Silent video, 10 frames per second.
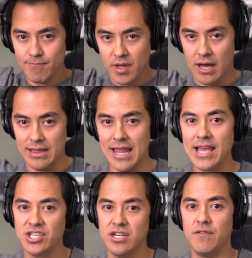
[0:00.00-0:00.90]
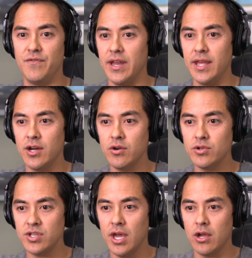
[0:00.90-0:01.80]
collection of
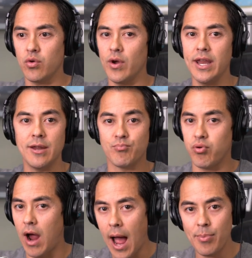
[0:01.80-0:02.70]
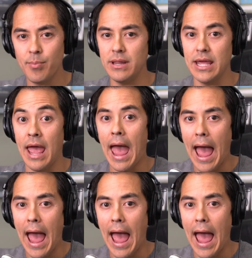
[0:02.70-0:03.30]
videos created probably